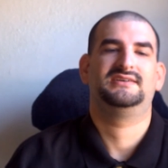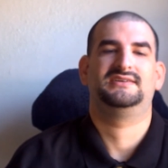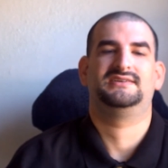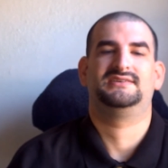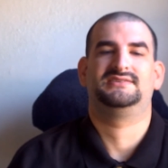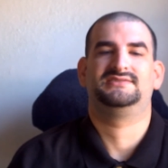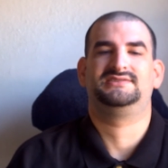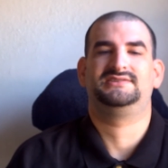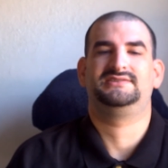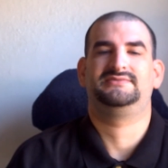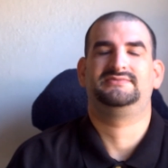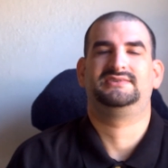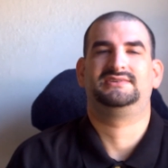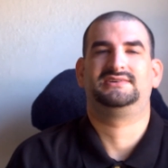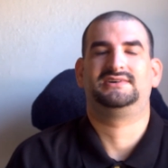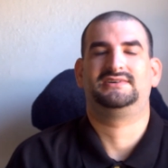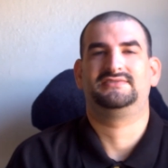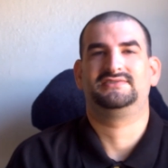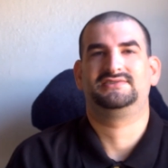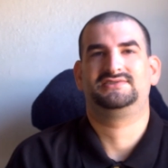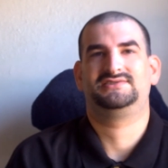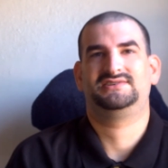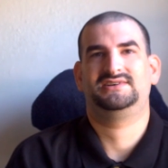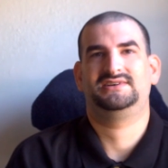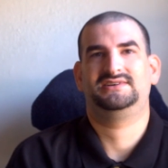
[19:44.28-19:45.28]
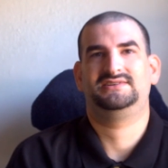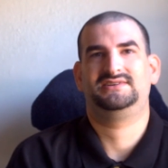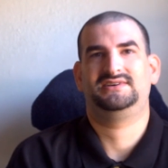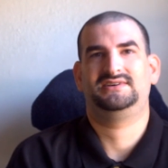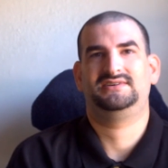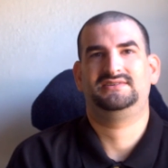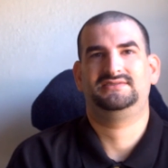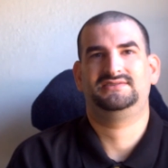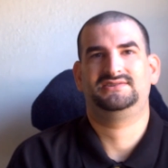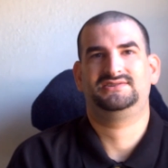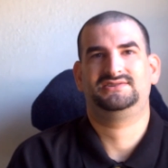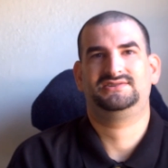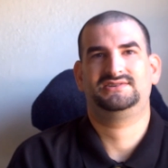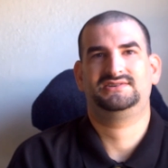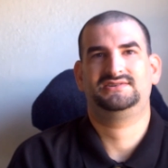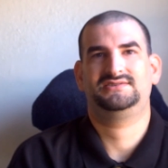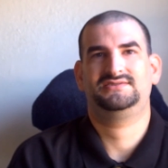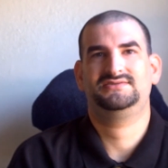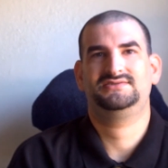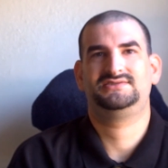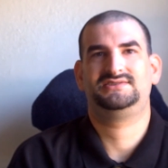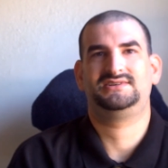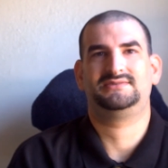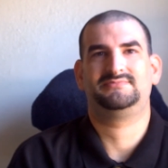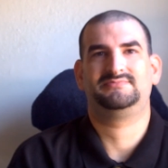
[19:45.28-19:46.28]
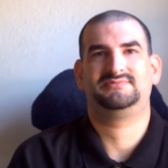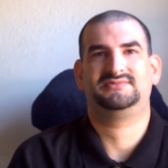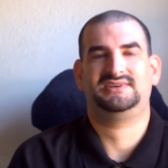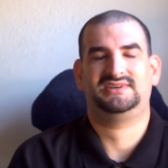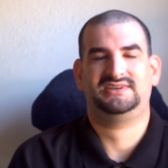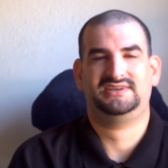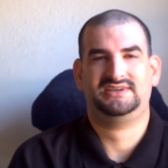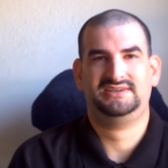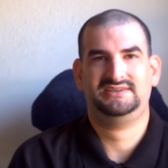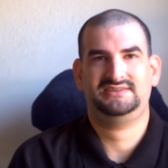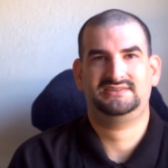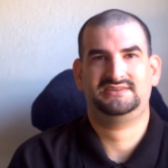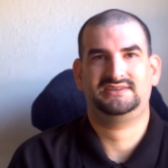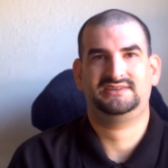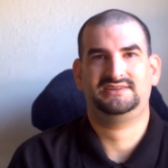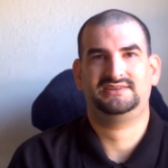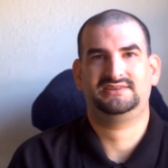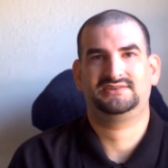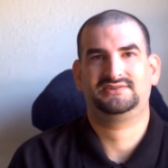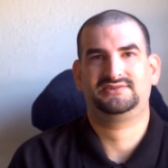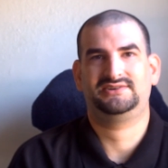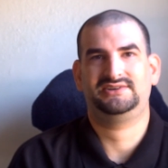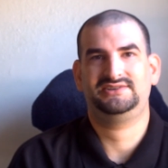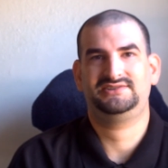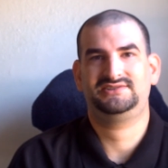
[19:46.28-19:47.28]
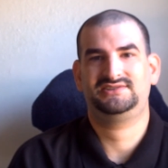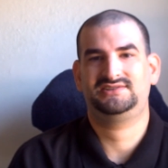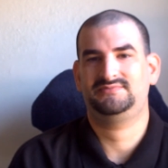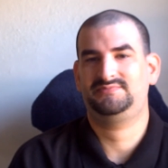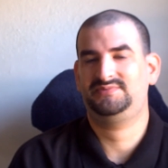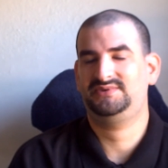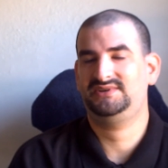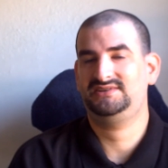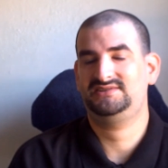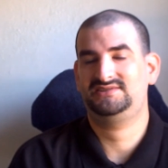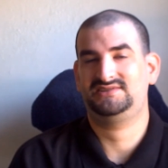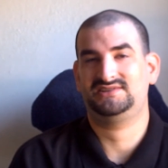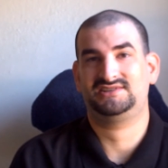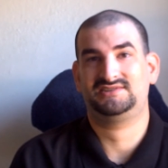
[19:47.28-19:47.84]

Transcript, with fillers: As you would always say to end the shows, dump the hate and increase the peace,